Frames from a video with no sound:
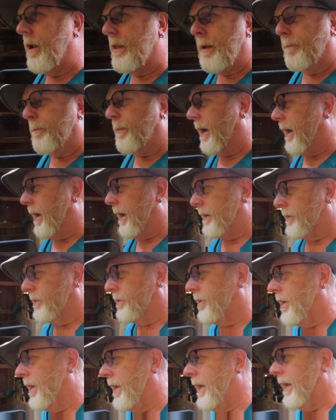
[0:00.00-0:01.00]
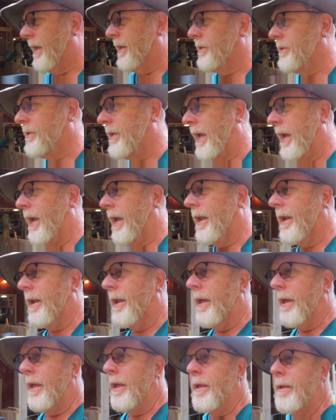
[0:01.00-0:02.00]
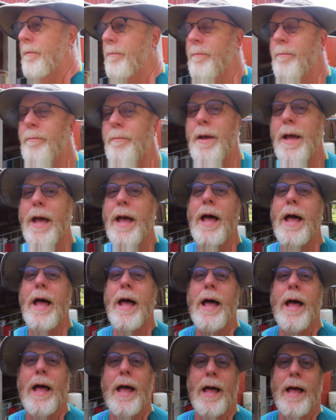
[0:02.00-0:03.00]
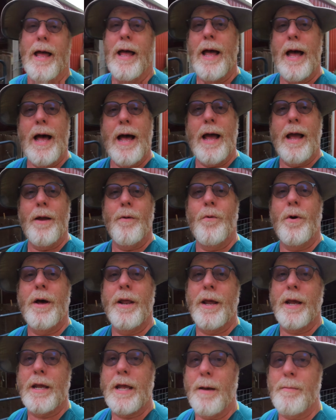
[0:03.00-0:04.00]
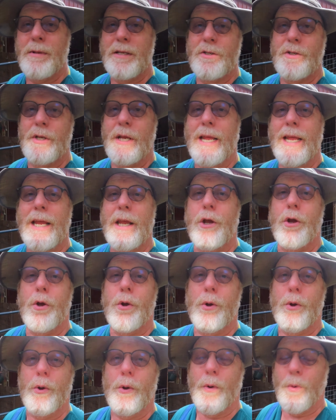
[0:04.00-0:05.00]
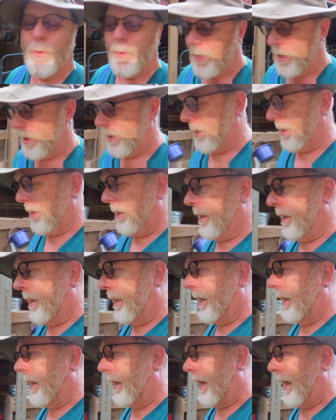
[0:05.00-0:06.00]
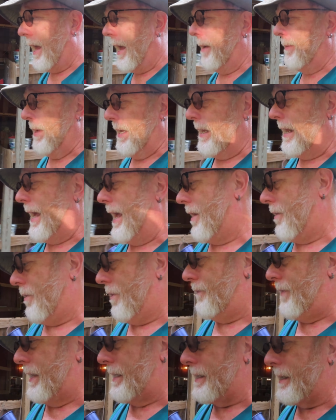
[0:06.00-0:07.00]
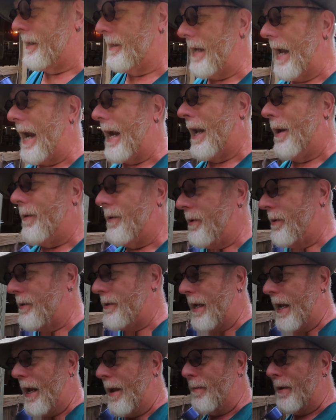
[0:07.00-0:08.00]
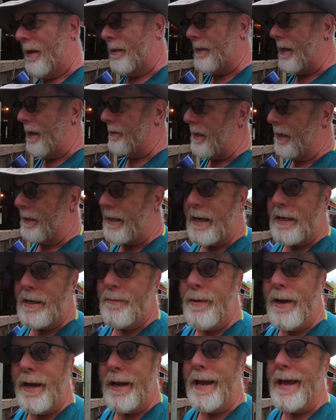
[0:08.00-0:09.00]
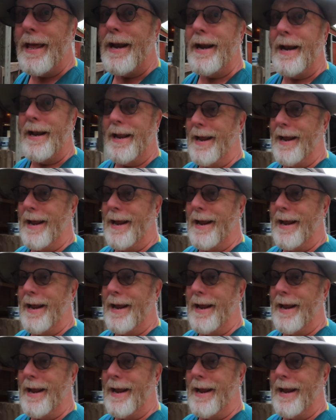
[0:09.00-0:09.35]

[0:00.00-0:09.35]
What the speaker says: at the bucks and saying, "Ma, I want to come and see you." I mean, I don't know if that's exactly what they're saying, but it sounds like that to me, and